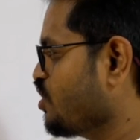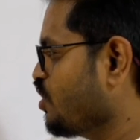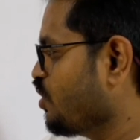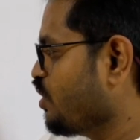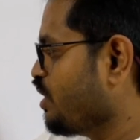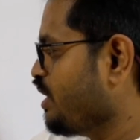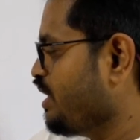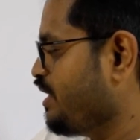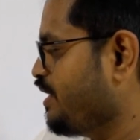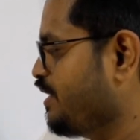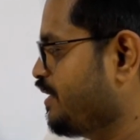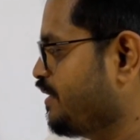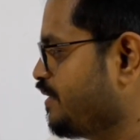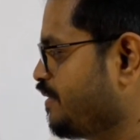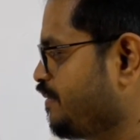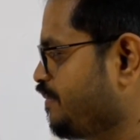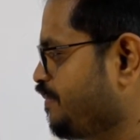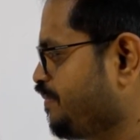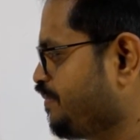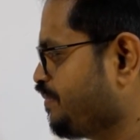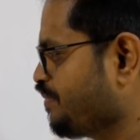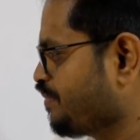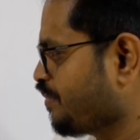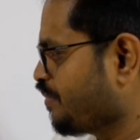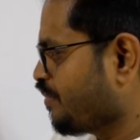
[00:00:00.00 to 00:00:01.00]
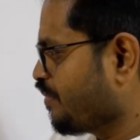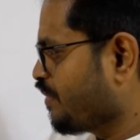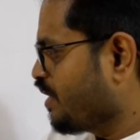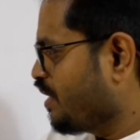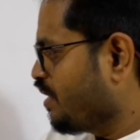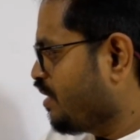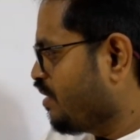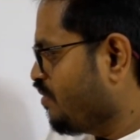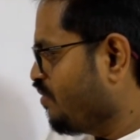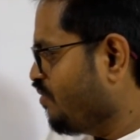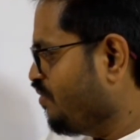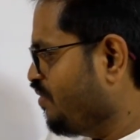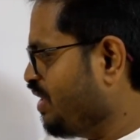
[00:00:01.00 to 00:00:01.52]
here.
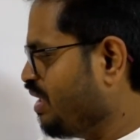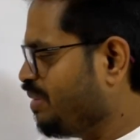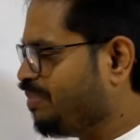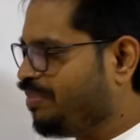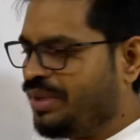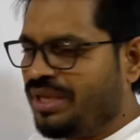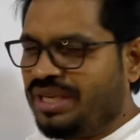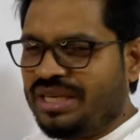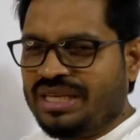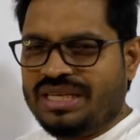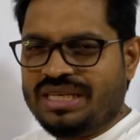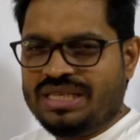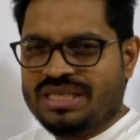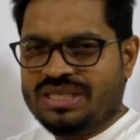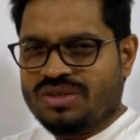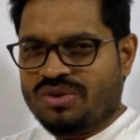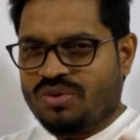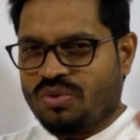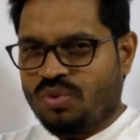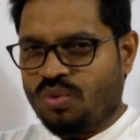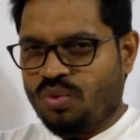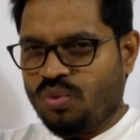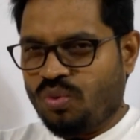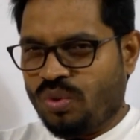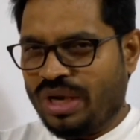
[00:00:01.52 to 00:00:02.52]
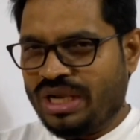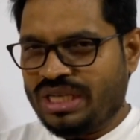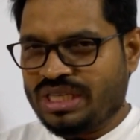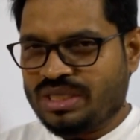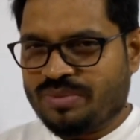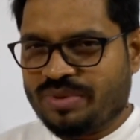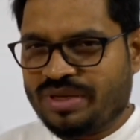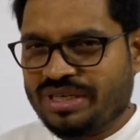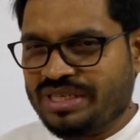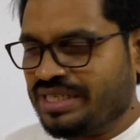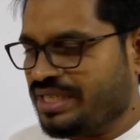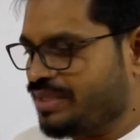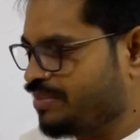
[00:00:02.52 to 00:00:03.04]
VP is vice
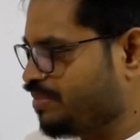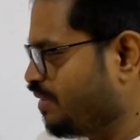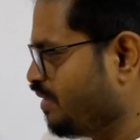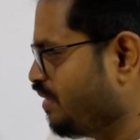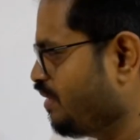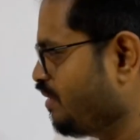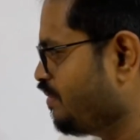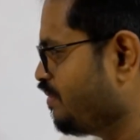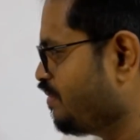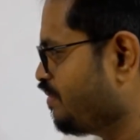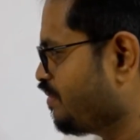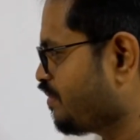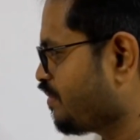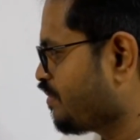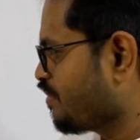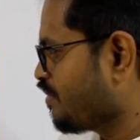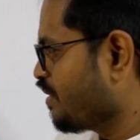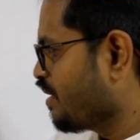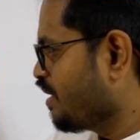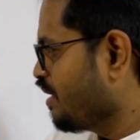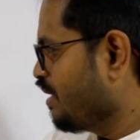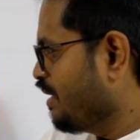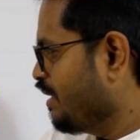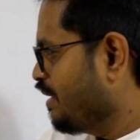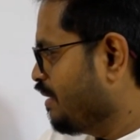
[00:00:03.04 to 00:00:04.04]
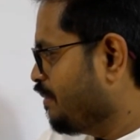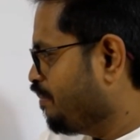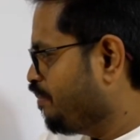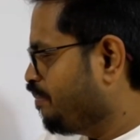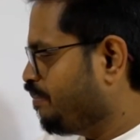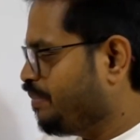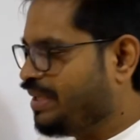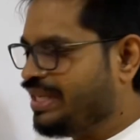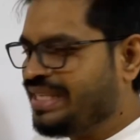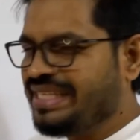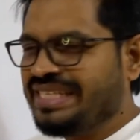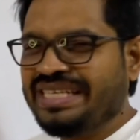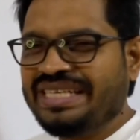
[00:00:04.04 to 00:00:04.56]
principal,
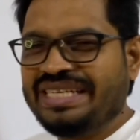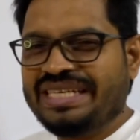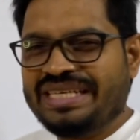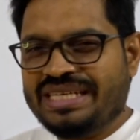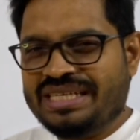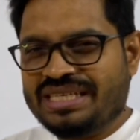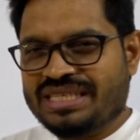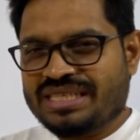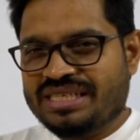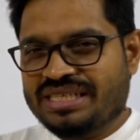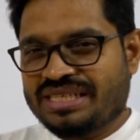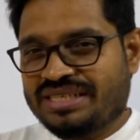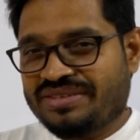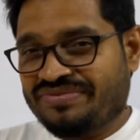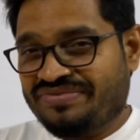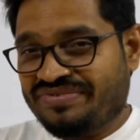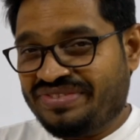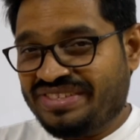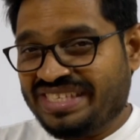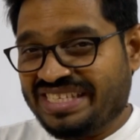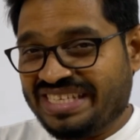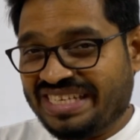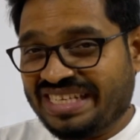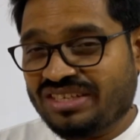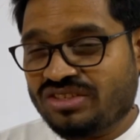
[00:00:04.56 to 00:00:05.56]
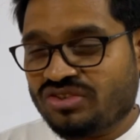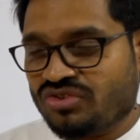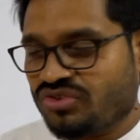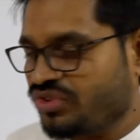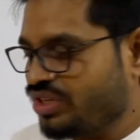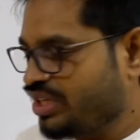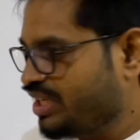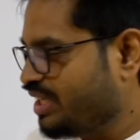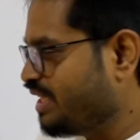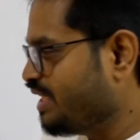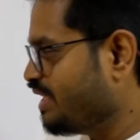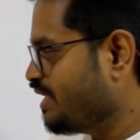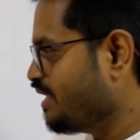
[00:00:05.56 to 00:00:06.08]
PT is physical
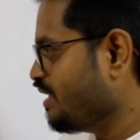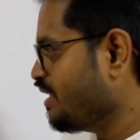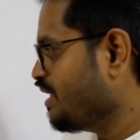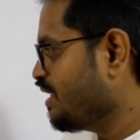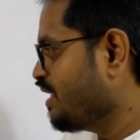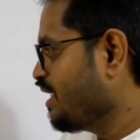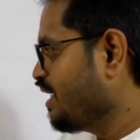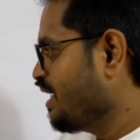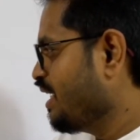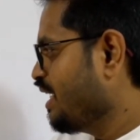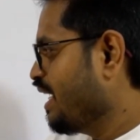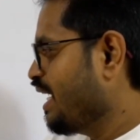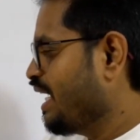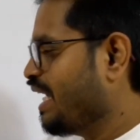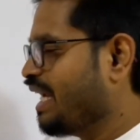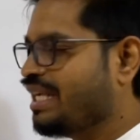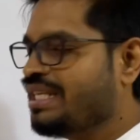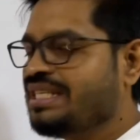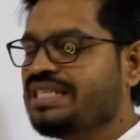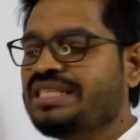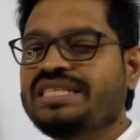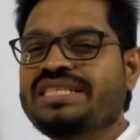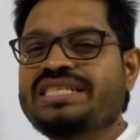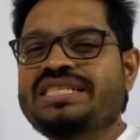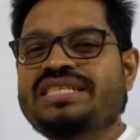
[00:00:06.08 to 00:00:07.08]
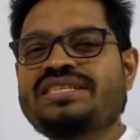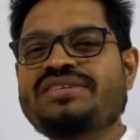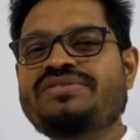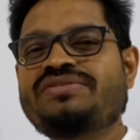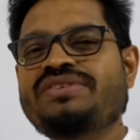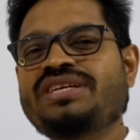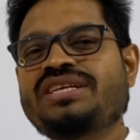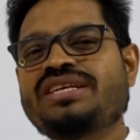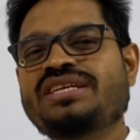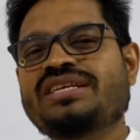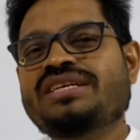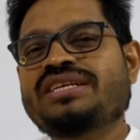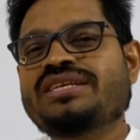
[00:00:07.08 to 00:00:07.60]
training, and
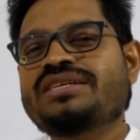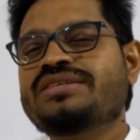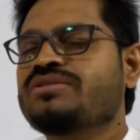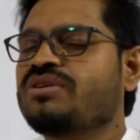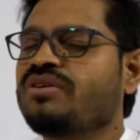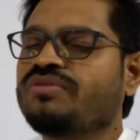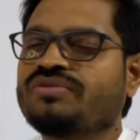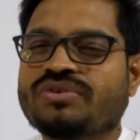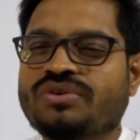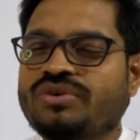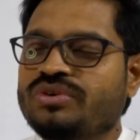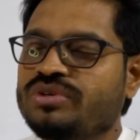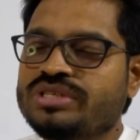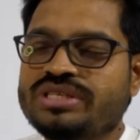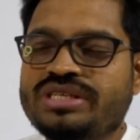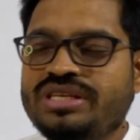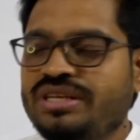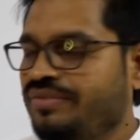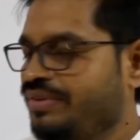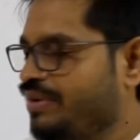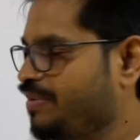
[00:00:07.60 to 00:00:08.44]
TV is of course TV.